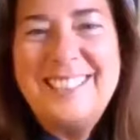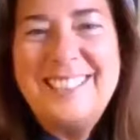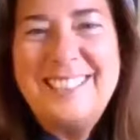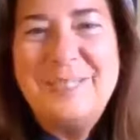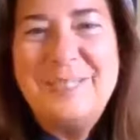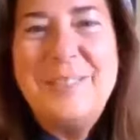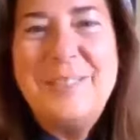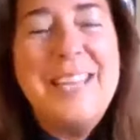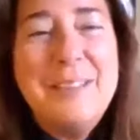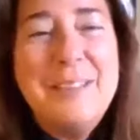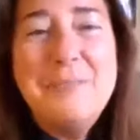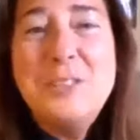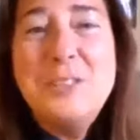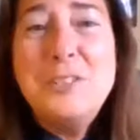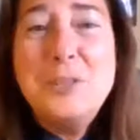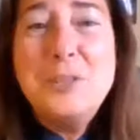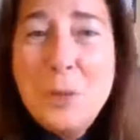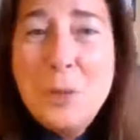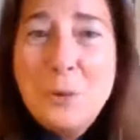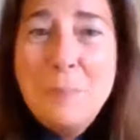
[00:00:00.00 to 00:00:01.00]
We have
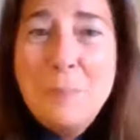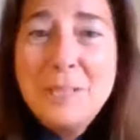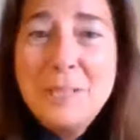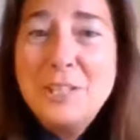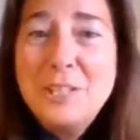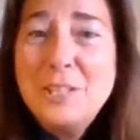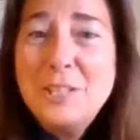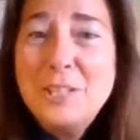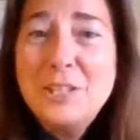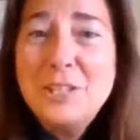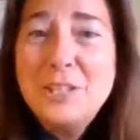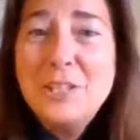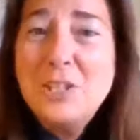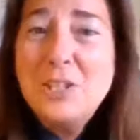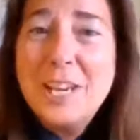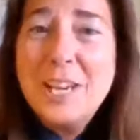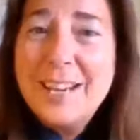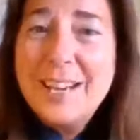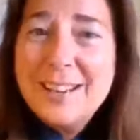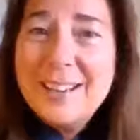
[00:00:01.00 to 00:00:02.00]
so much to
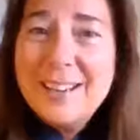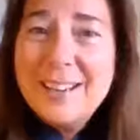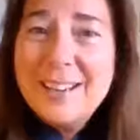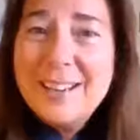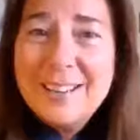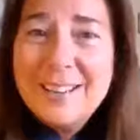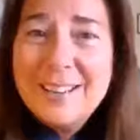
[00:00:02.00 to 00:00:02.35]
share on